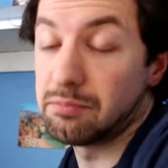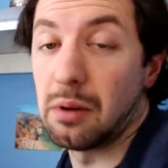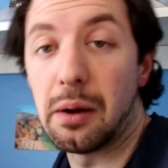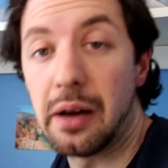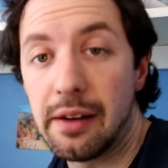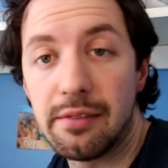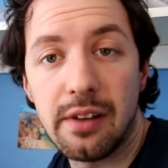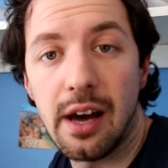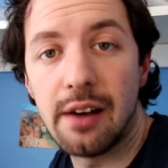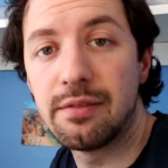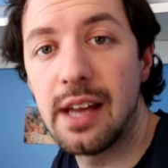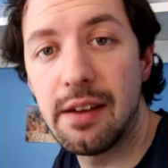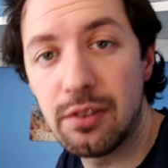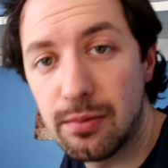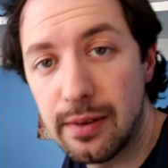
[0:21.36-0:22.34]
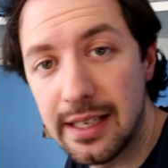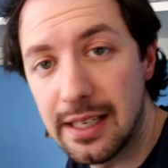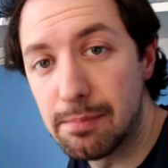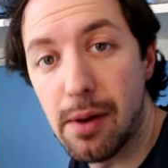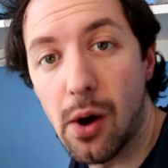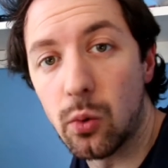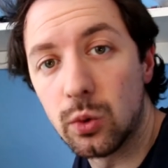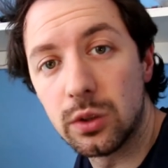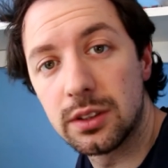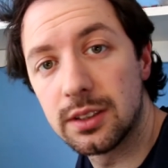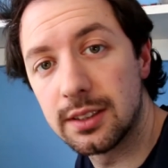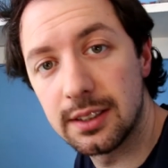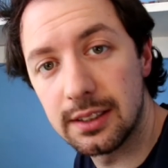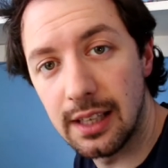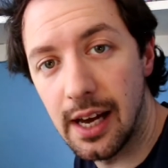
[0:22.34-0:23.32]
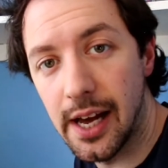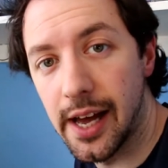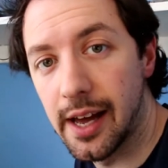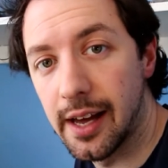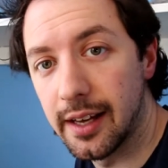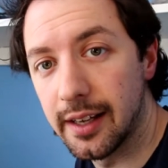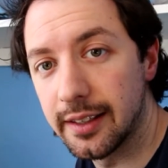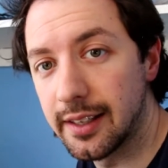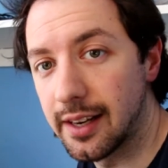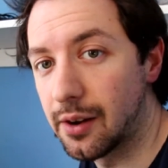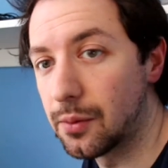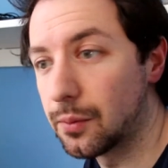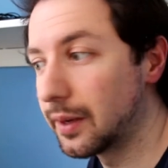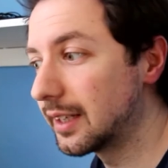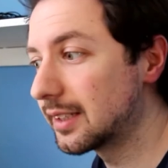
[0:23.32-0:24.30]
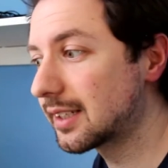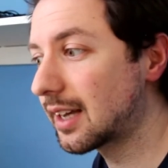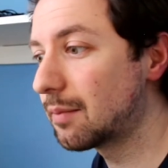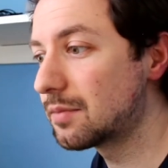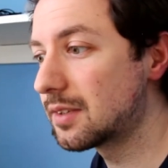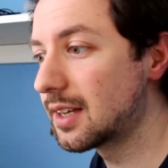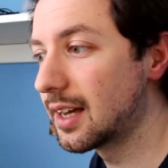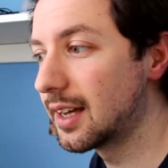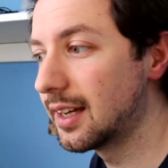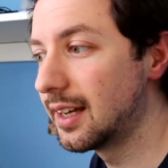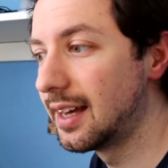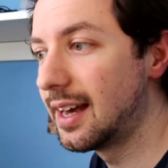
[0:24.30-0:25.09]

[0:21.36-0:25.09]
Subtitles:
I've never really bulked. When it's come to